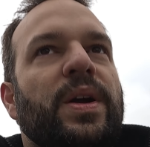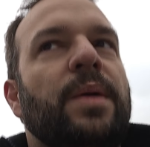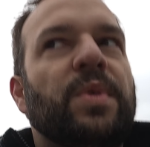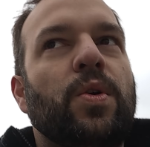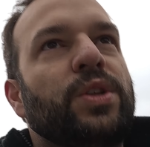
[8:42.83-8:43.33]

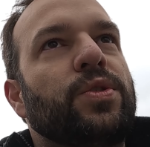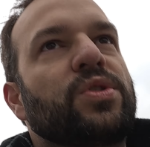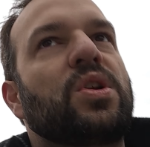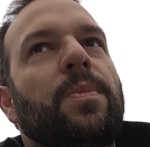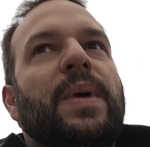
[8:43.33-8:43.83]
I'm going to
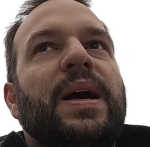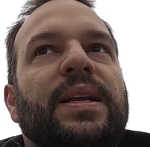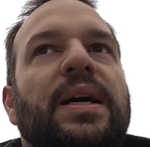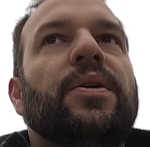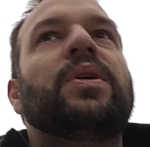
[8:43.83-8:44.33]
stop by
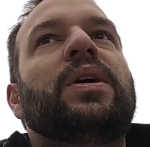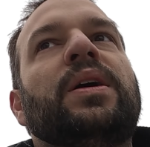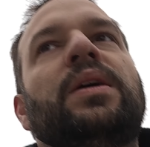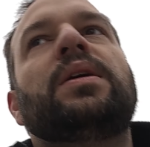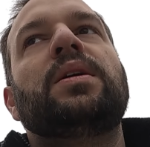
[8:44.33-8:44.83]
now
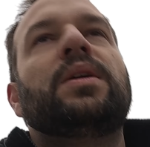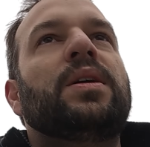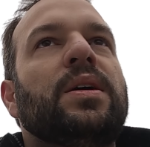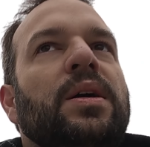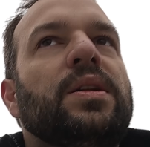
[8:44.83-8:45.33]

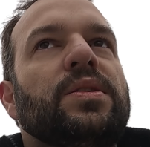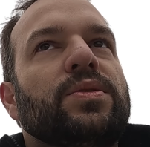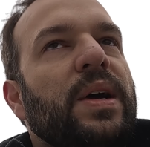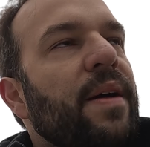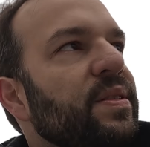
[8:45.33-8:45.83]
to
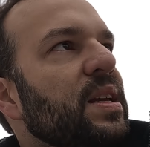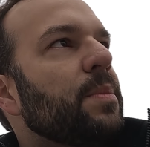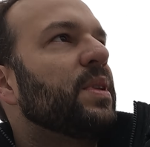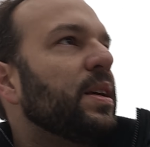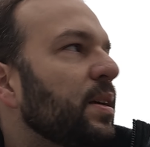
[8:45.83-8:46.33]
have
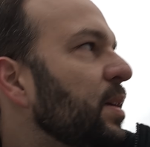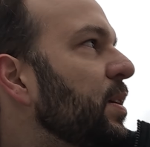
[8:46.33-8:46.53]
something.